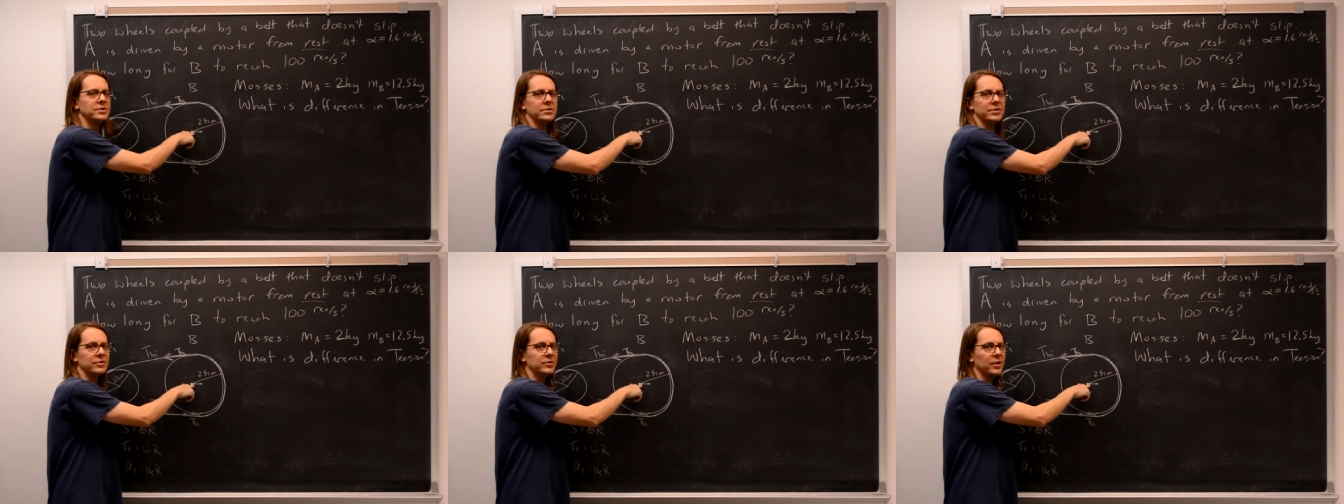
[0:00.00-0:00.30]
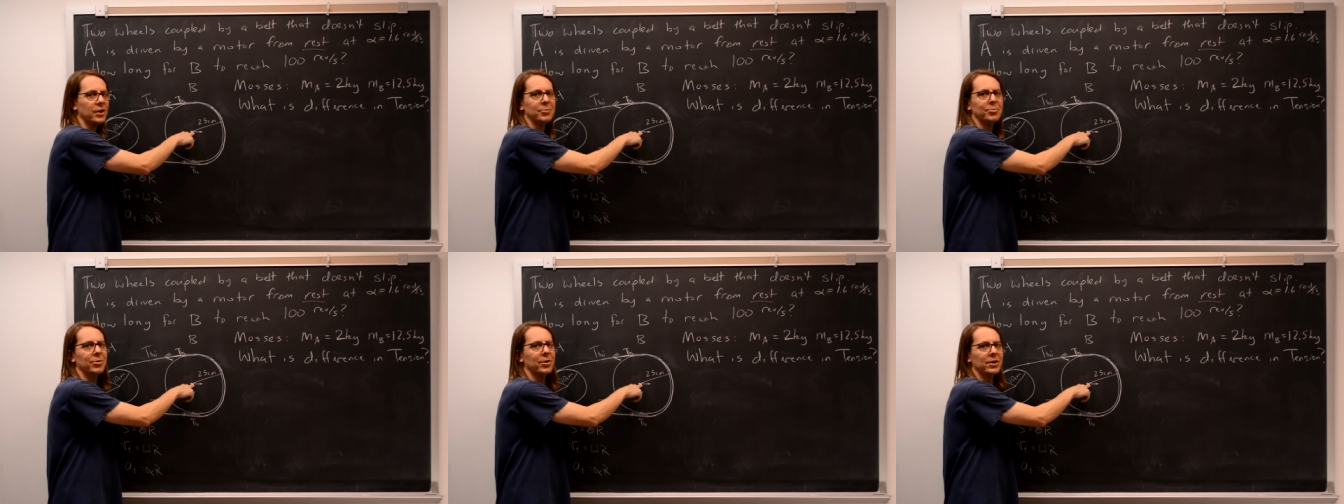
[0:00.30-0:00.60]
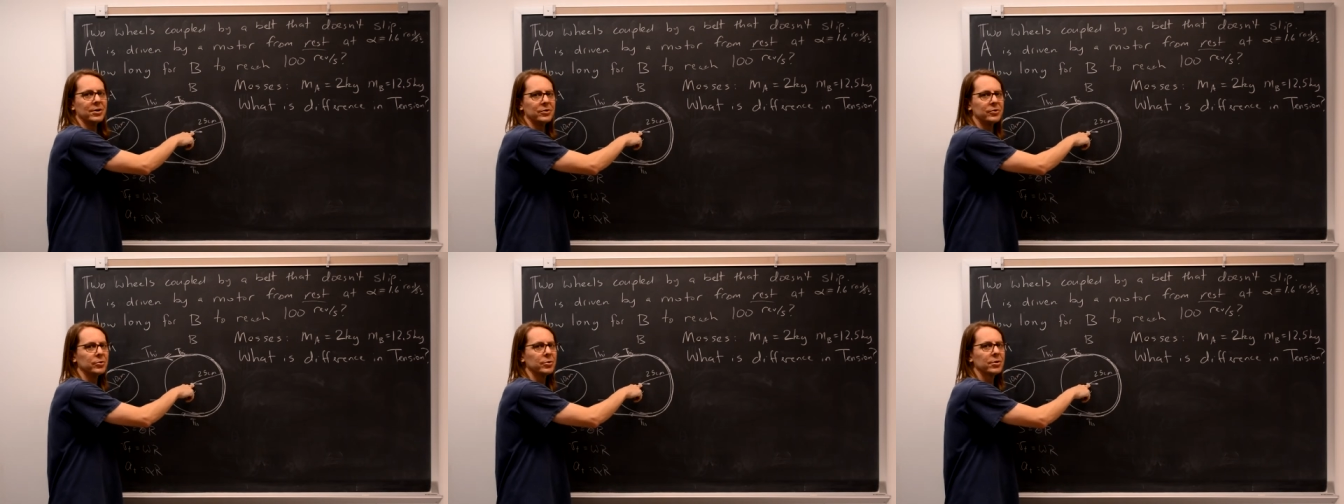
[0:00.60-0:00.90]
it's not applying
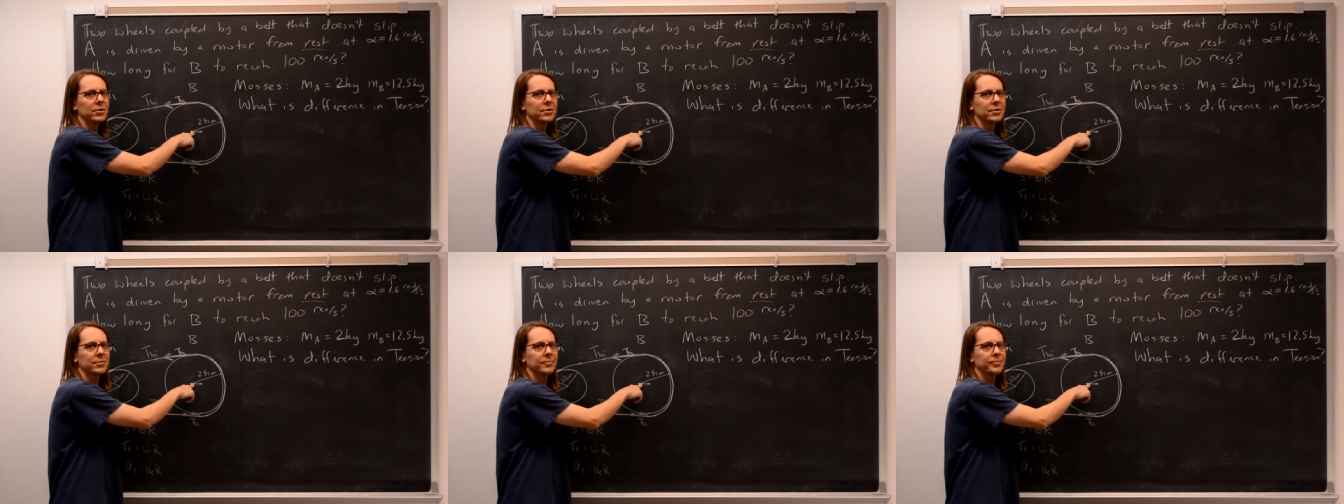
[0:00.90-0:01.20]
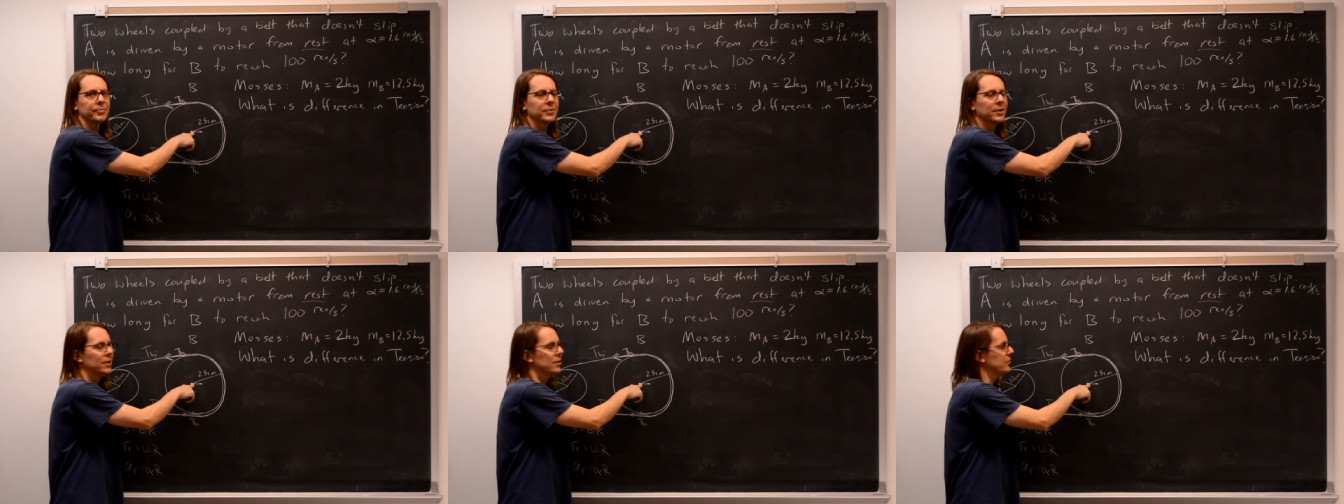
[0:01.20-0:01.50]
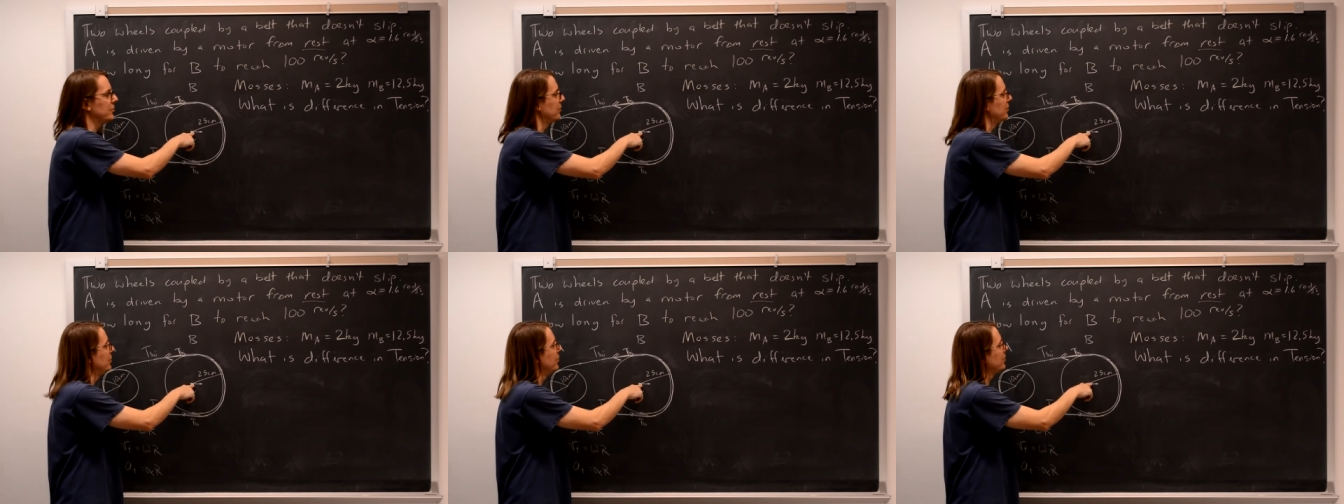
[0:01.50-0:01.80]
a torque.
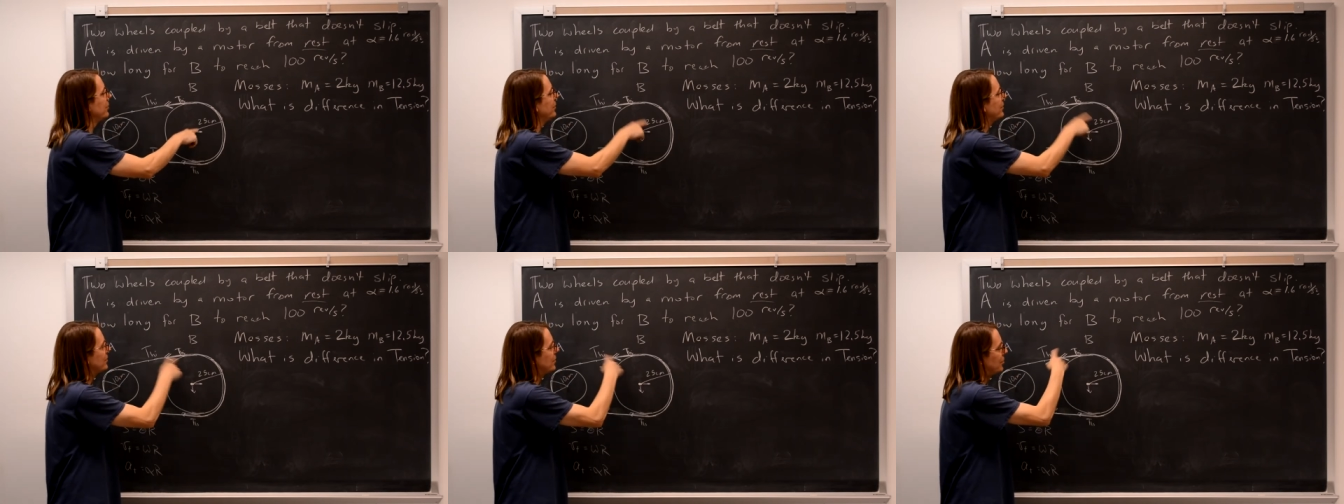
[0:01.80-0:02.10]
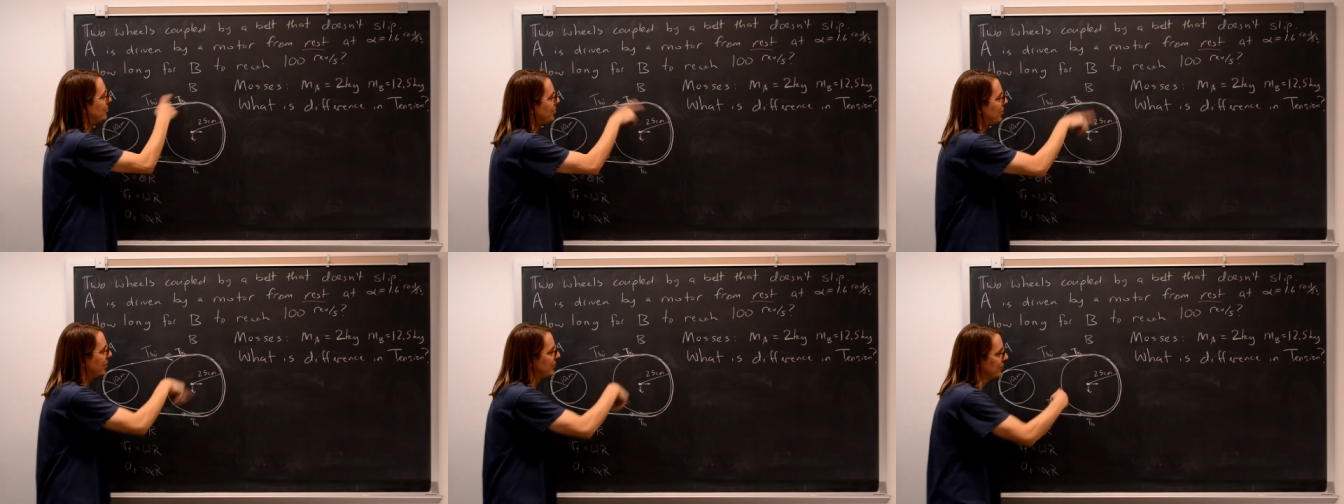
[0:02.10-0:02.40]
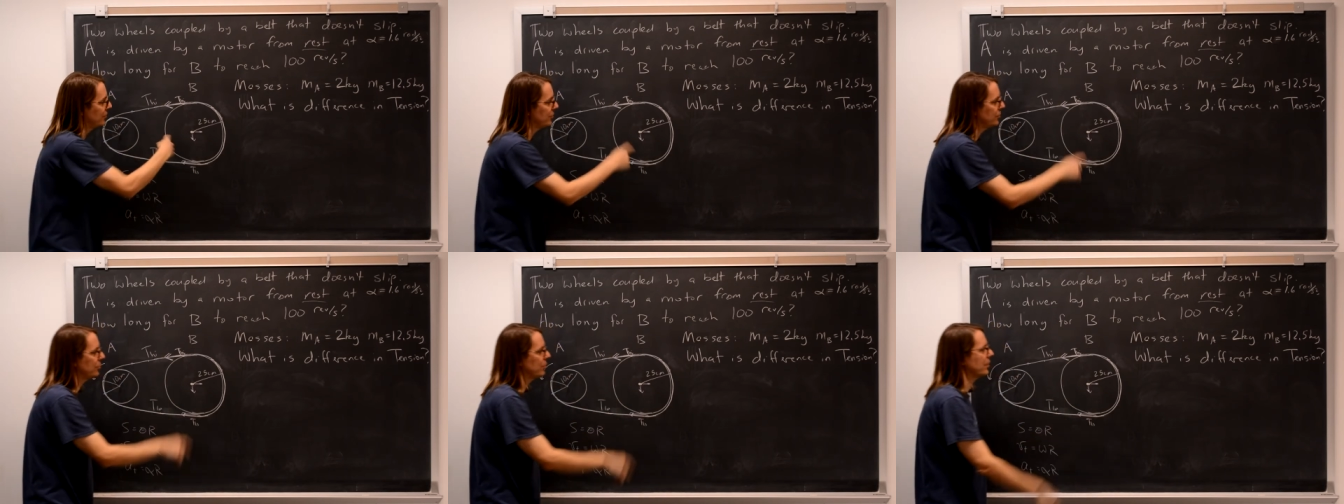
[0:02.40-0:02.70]
So the only thing that applies a
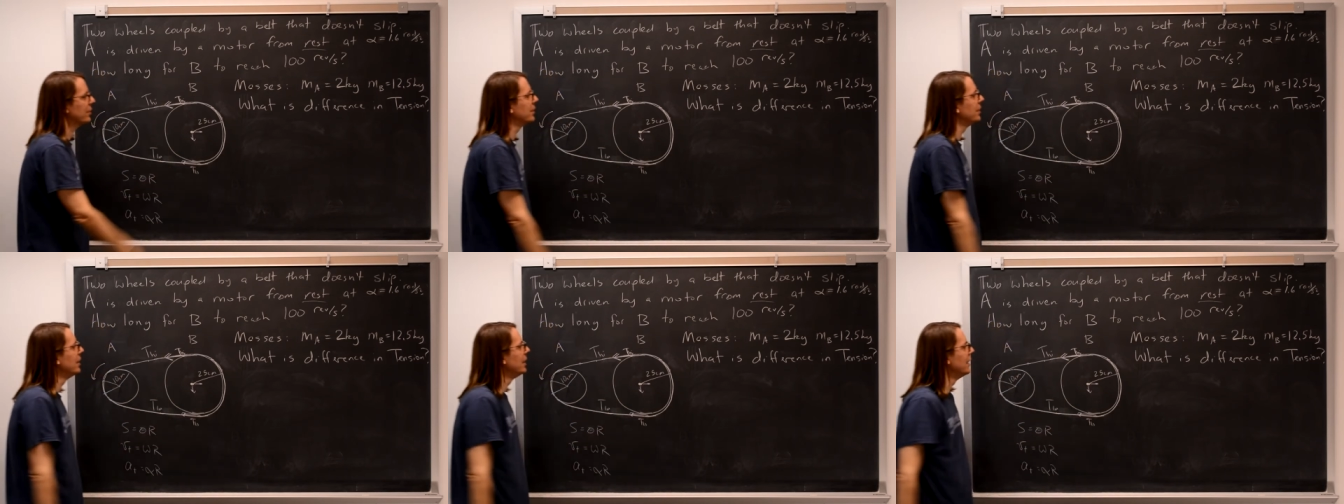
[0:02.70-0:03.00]
torque